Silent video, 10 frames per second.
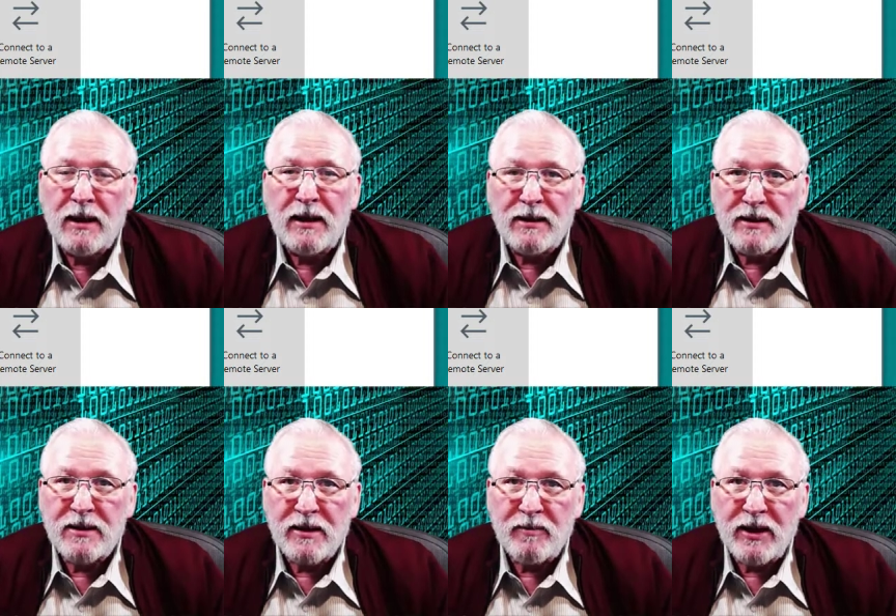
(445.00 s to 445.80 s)

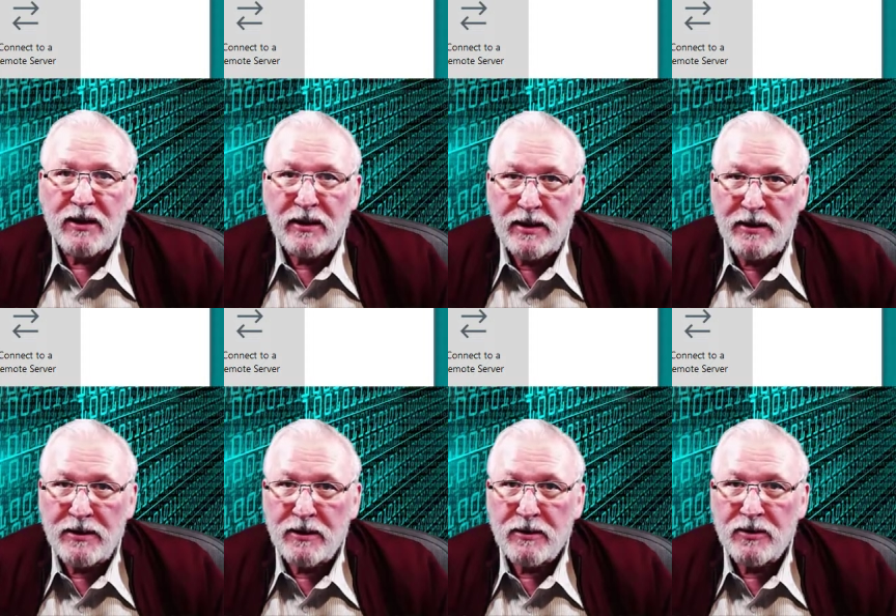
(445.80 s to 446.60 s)
That's going to make it
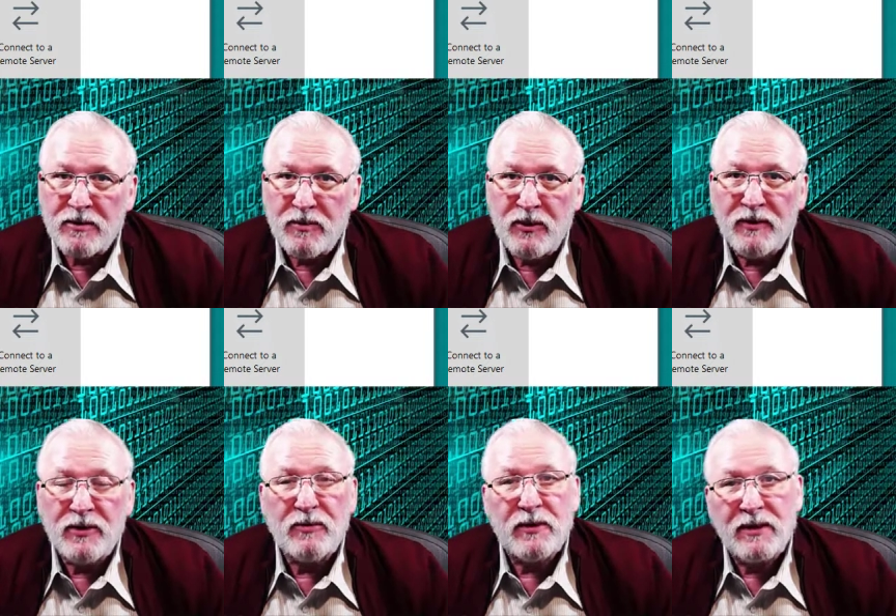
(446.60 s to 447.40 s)
easier to move
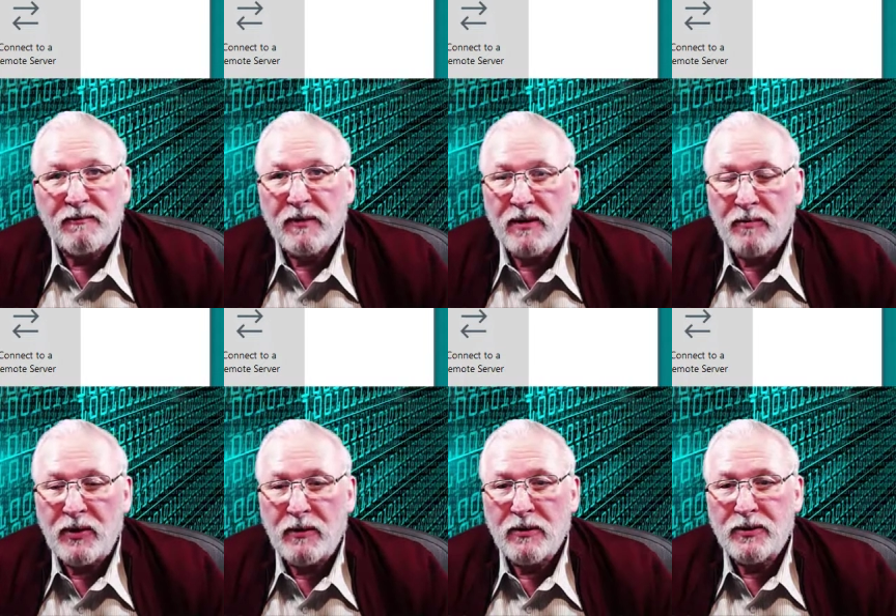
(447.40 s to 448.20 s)
it to a different
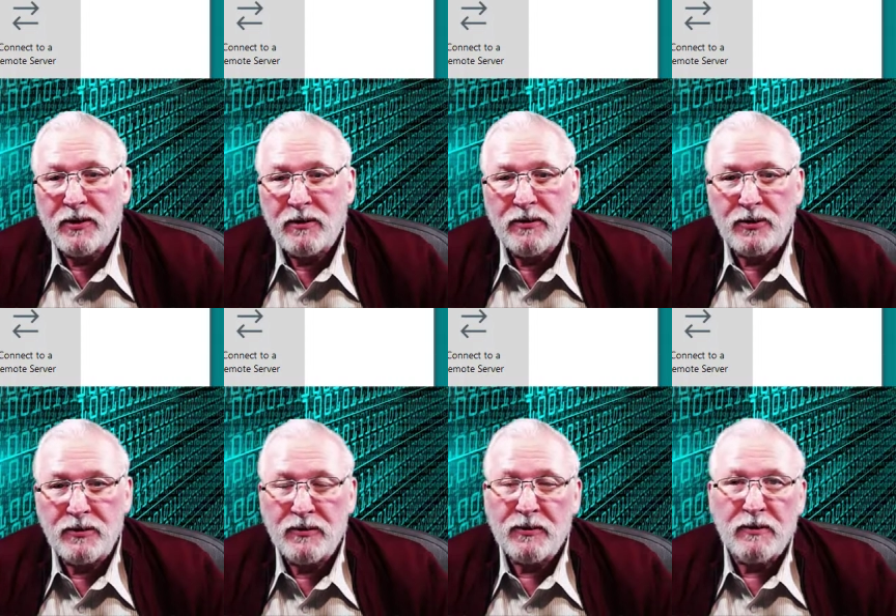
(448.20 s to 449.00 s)
computer should you
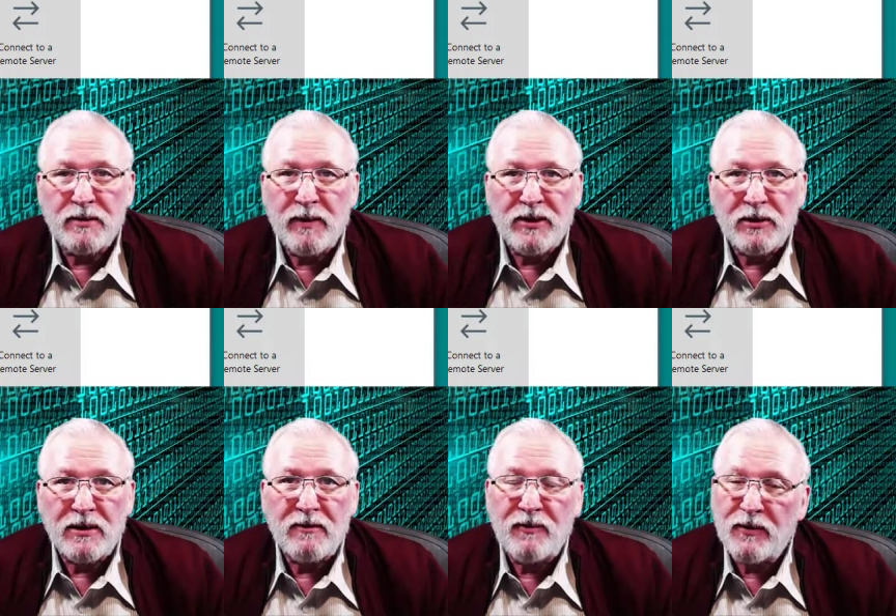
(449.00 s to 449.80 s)
choose, or
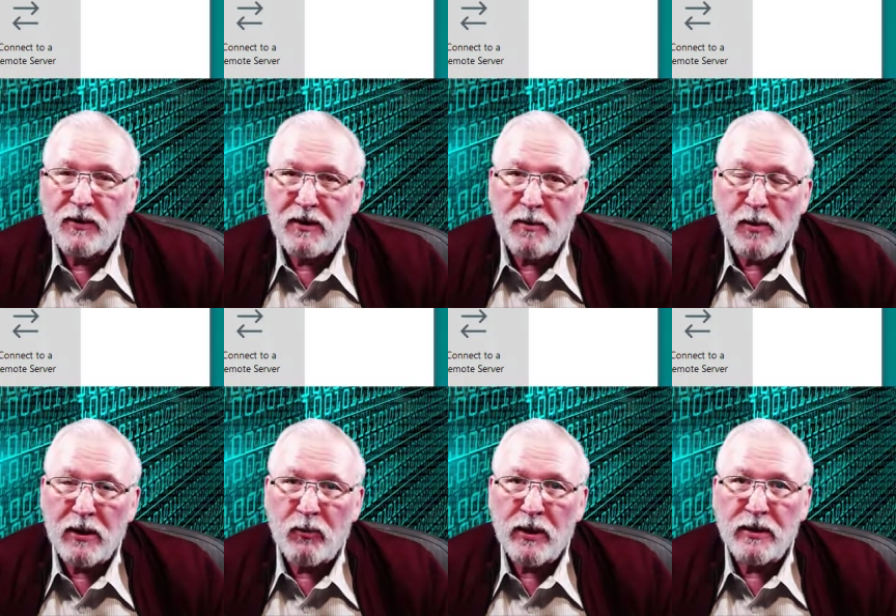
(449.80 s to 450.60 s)
especially if you think you
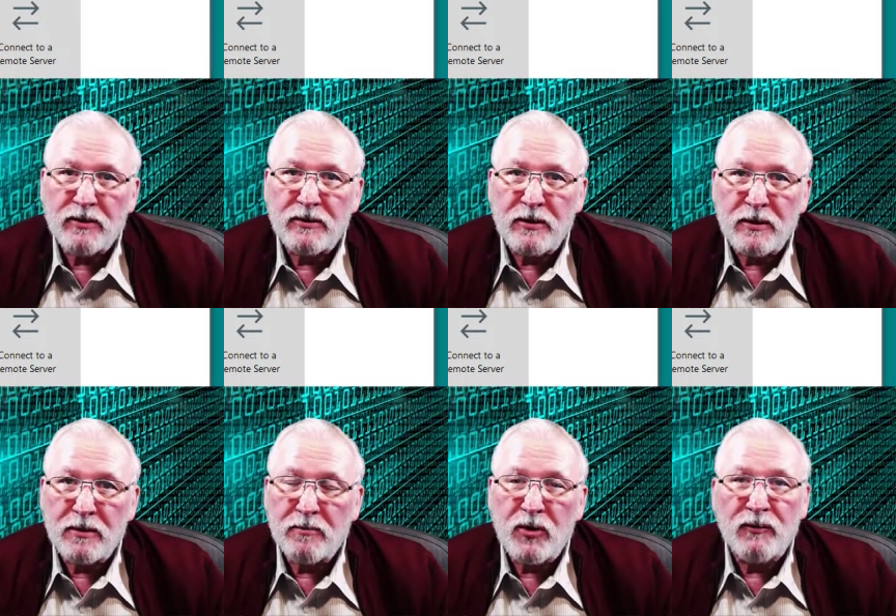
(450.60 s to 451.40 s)
might want it to
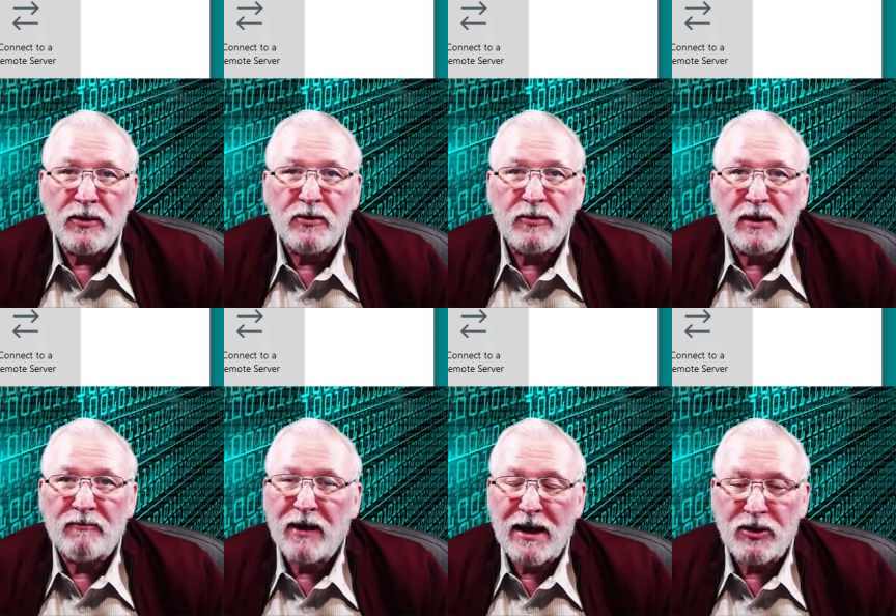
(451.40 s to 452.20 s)
move it to a
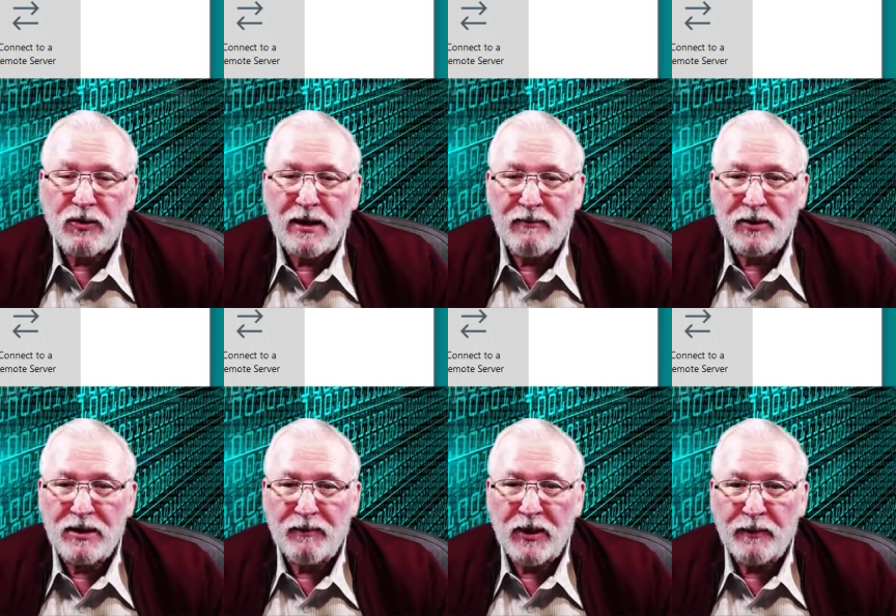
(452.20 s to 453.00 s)
flash drive or
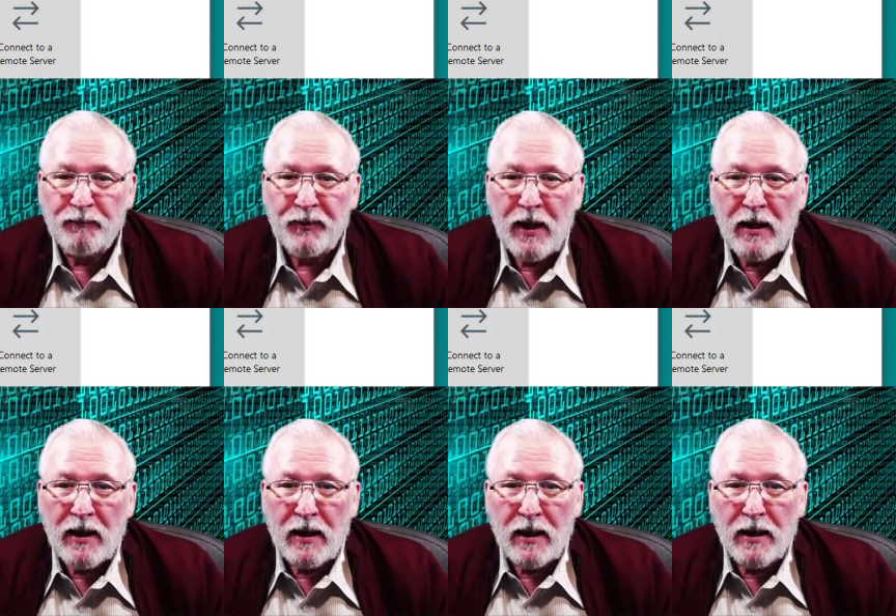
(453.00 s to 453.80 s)
something.
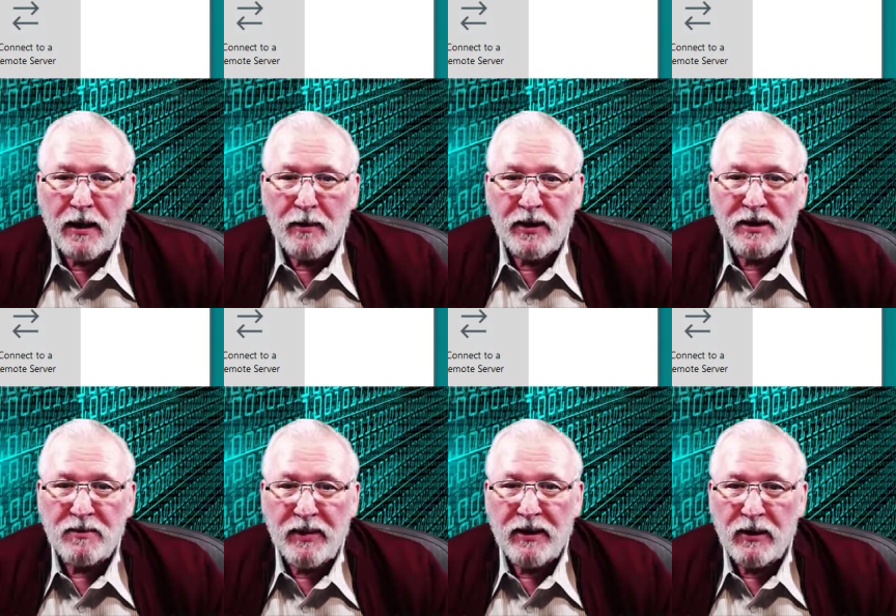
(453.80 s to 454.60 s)

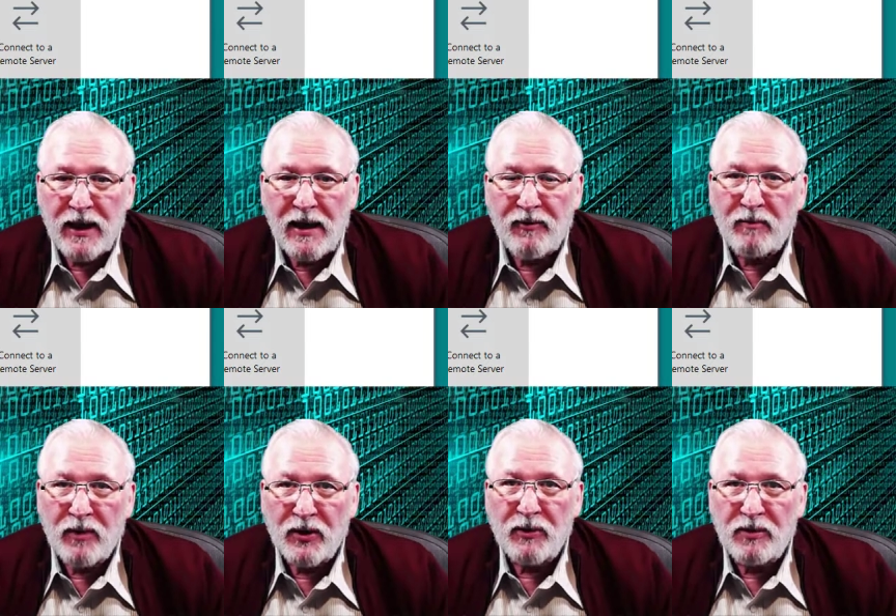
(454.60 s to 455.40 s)
It's better to have it
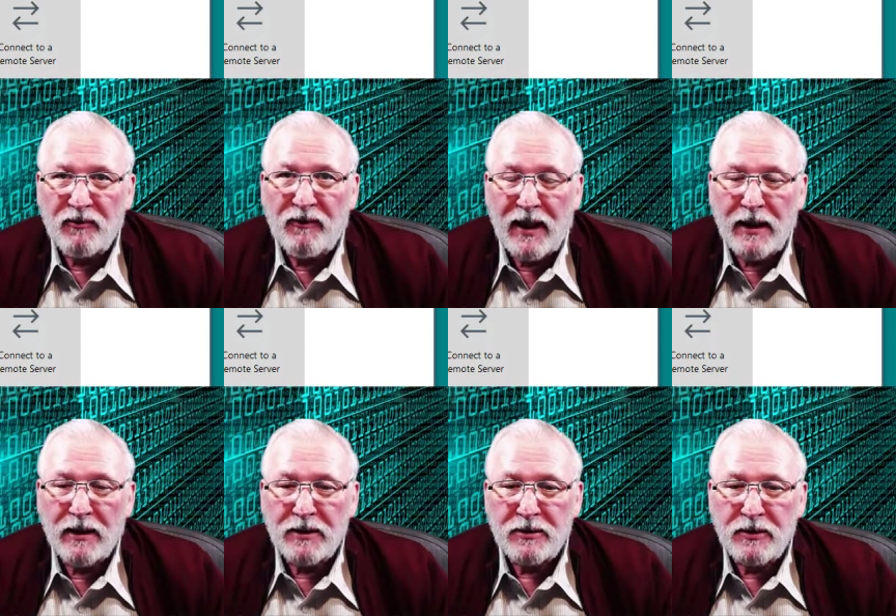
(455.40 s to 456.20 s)
in multiple
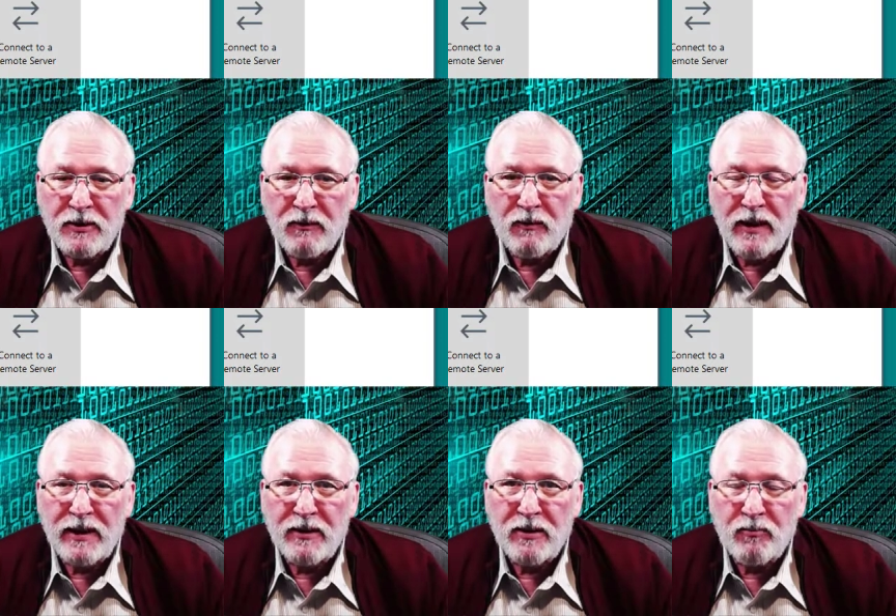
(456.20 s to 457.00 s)
files so you don't
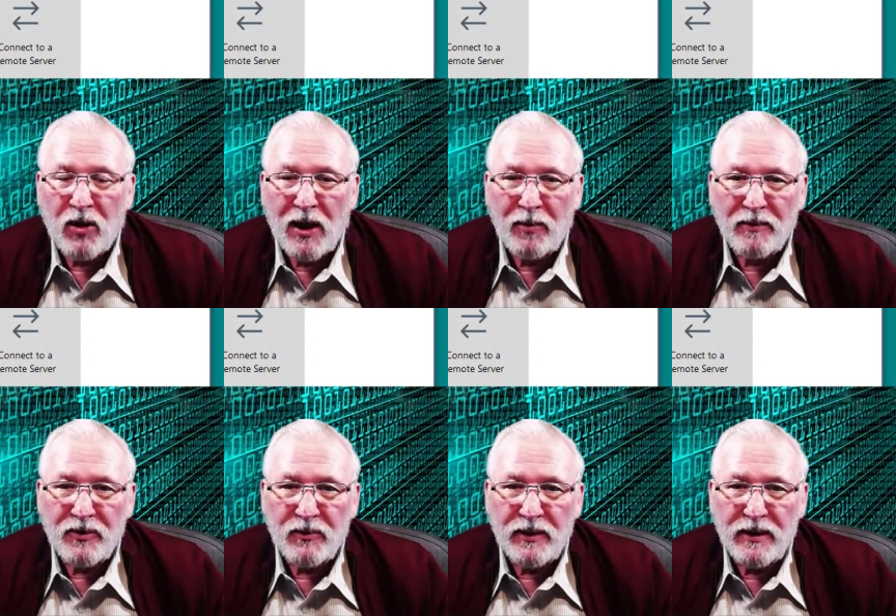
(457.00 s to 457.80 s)
run into
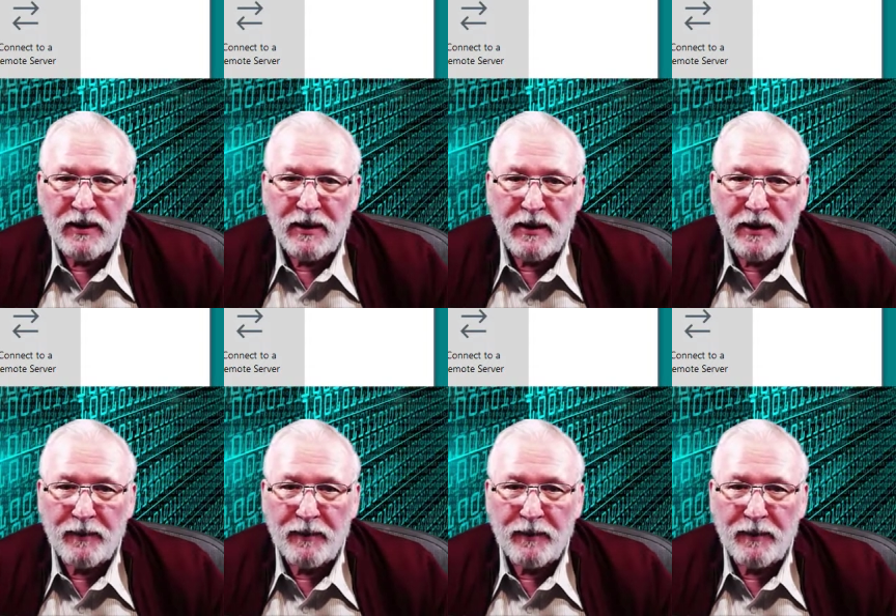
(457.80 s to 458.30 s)
problems with the